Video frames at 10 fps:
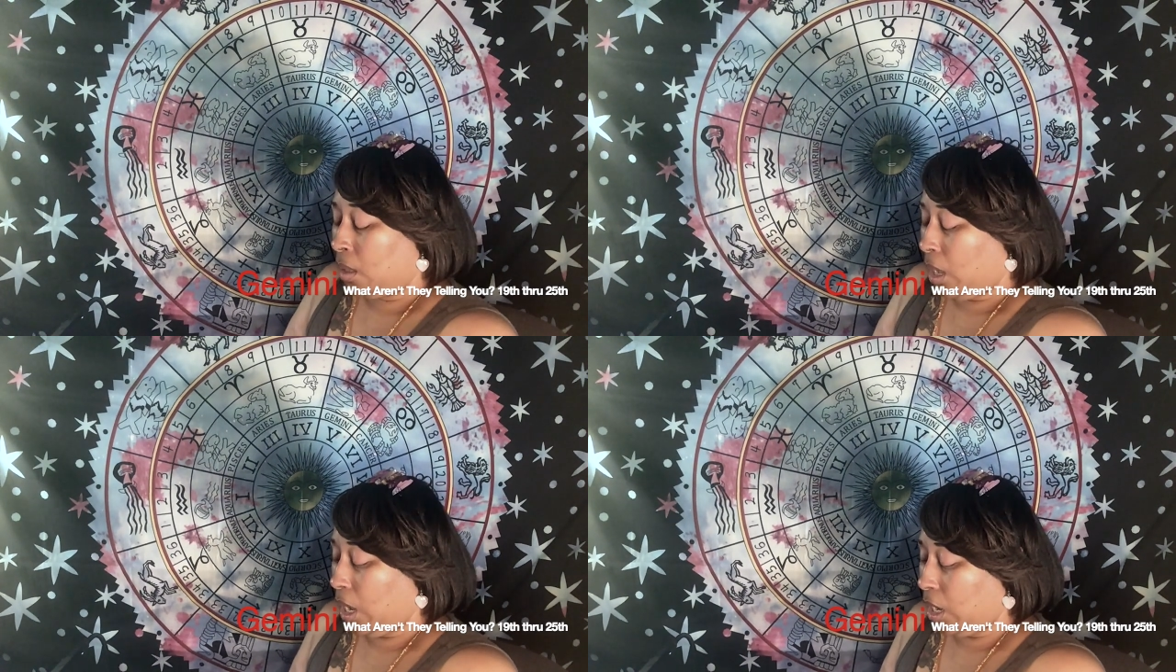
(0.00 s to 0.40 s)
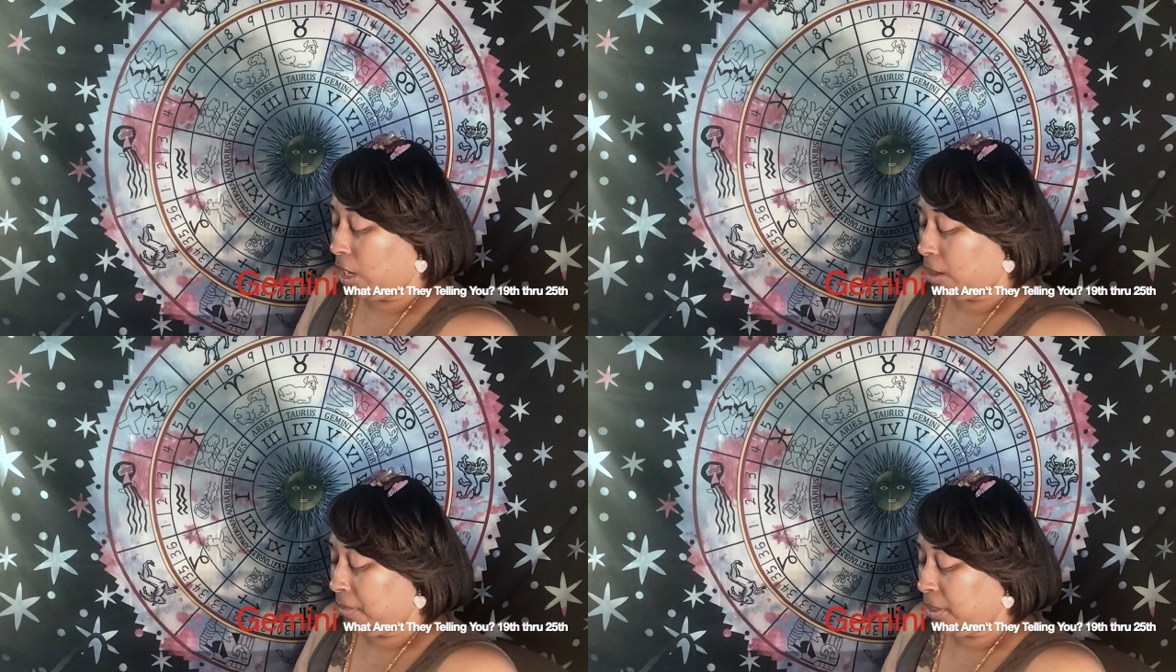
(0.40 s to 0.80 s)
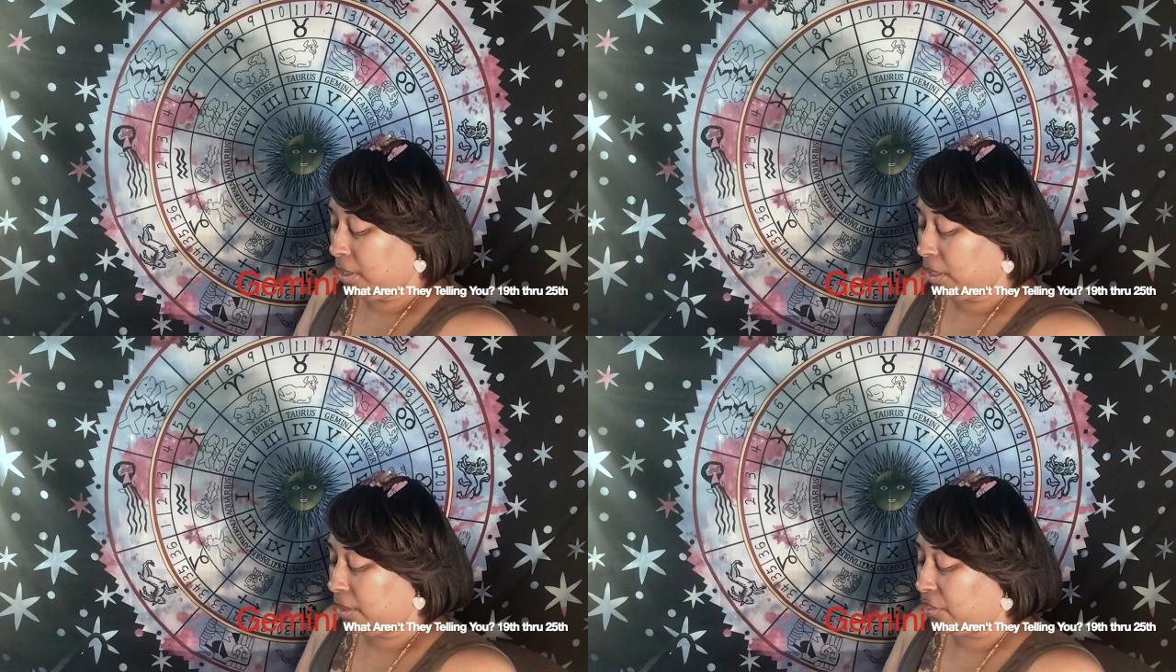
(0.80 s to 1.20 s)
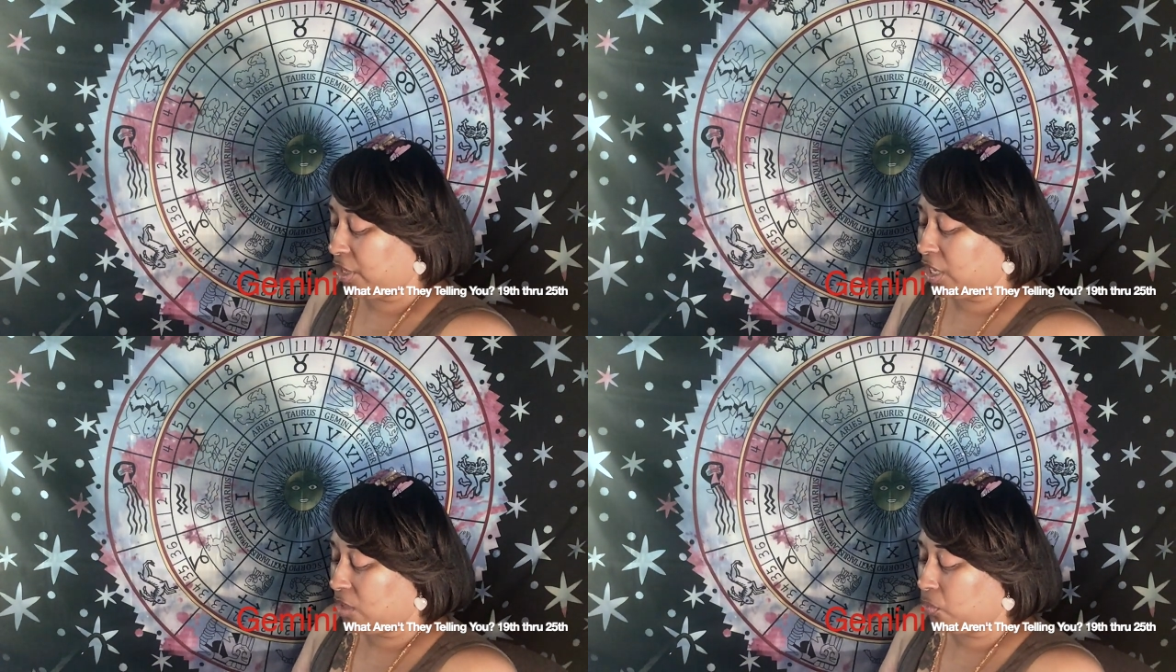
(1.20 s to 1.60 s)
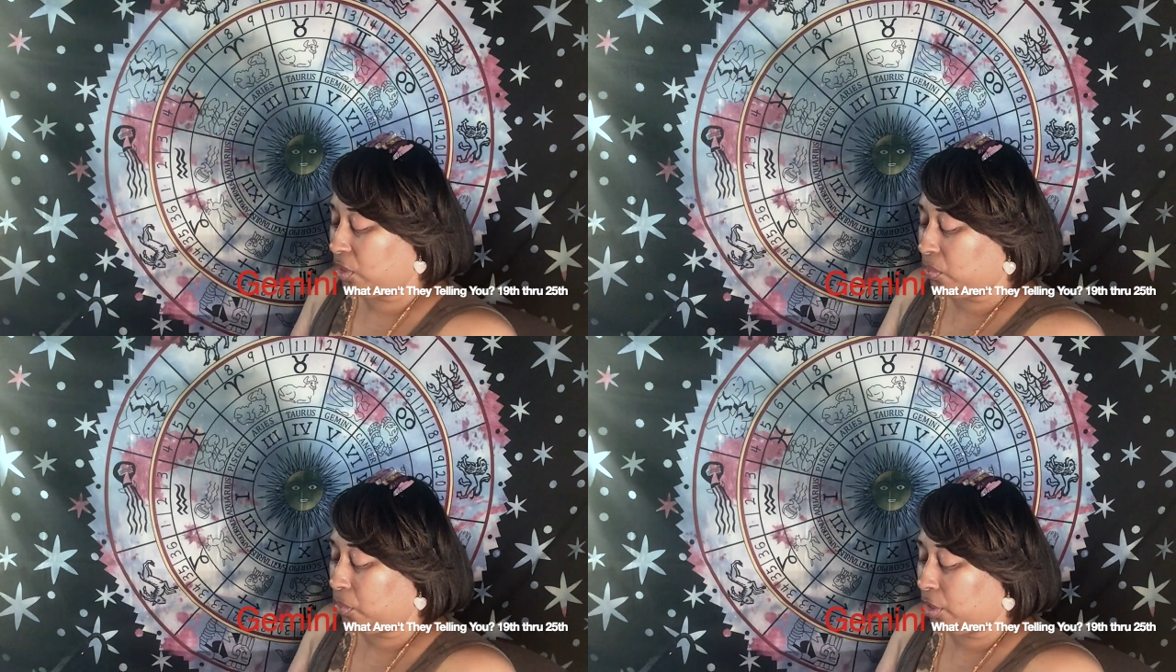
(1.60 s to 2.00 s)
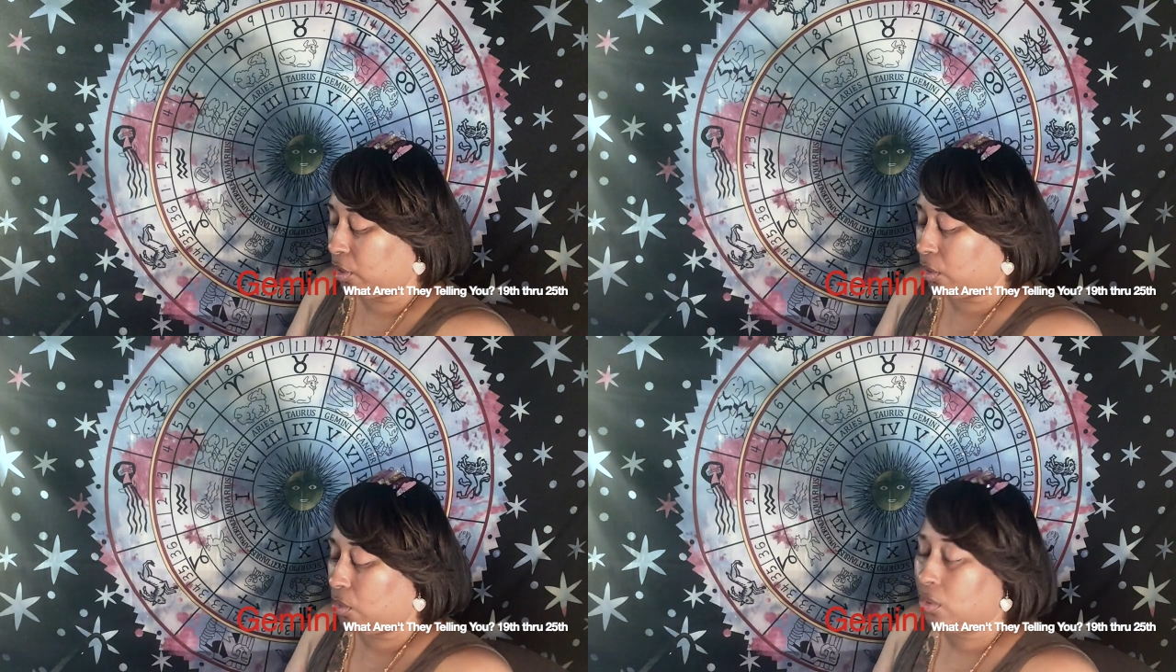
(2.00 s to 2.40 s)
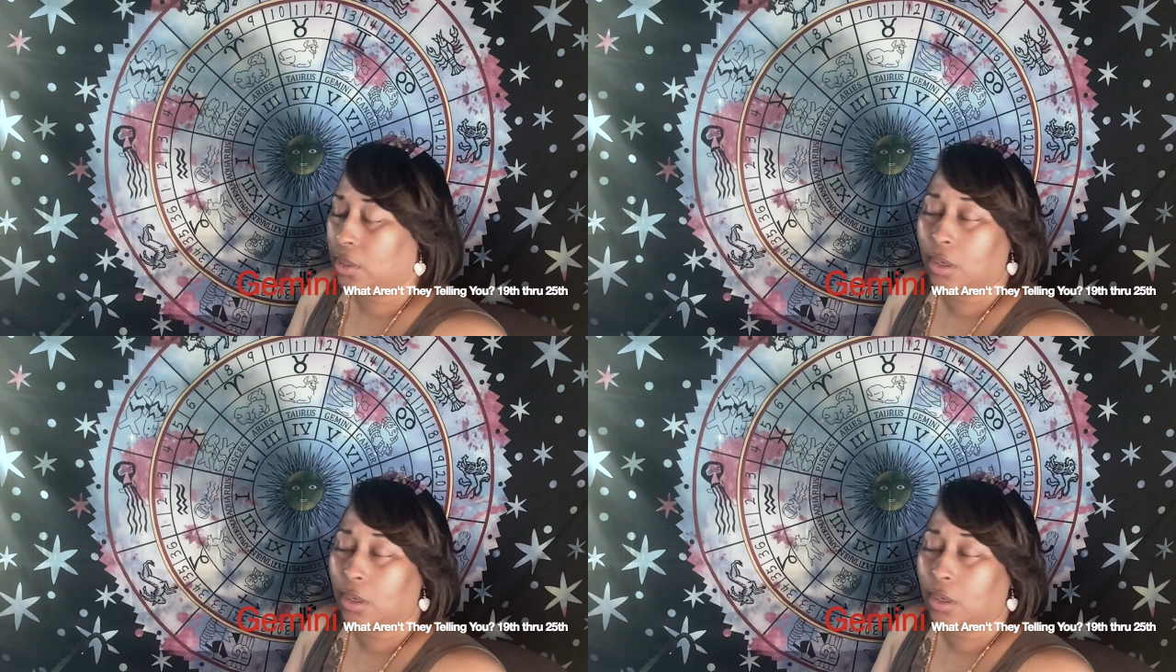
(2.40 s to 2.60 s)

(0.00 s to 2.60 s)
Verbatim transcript: Um, then we will